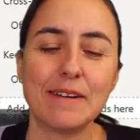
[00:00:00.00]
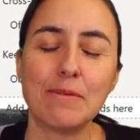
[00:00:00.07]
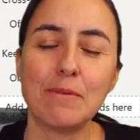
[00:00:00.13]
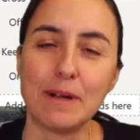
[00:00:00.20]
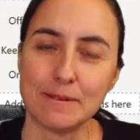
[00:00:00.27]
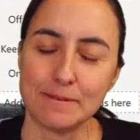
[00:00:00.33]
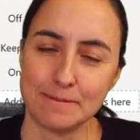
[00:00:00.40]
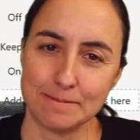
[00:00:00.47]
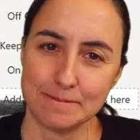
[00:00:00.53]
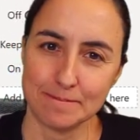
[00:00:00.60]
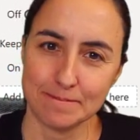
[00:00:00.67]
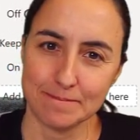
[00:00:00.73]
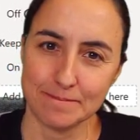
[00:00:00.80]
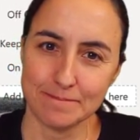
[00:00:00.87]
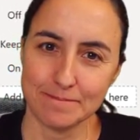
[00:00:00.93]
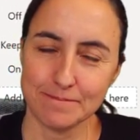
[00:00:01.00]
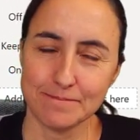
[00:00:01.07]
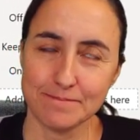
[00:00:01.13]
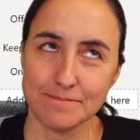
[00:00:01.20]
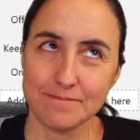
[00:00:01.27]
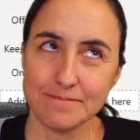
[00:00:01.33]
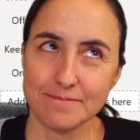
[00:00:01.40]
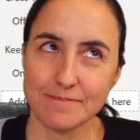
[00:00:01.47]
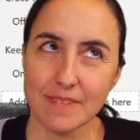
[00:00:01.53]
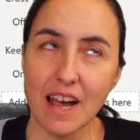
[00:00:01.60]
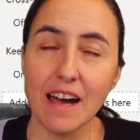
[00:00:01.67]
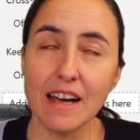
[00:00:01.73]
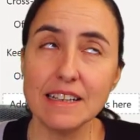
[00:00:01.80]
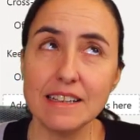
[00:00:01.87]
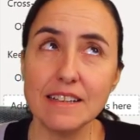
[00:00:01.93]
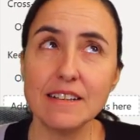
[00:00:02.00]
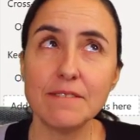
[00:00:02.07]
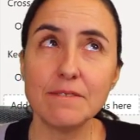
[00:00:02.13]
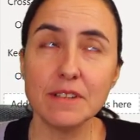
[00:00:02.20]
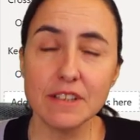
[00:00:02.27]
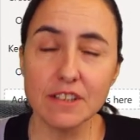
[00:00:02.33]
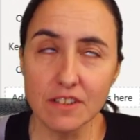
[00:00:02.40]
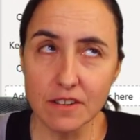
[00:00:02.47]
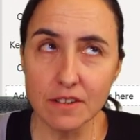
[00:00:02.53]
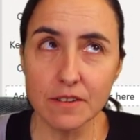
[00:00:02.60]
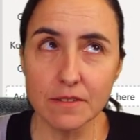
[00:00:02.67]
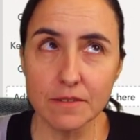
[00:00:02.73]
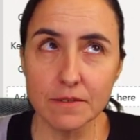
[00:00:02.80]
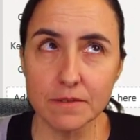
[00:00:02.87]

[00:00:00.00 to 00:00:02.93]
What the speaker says: Well, I did a video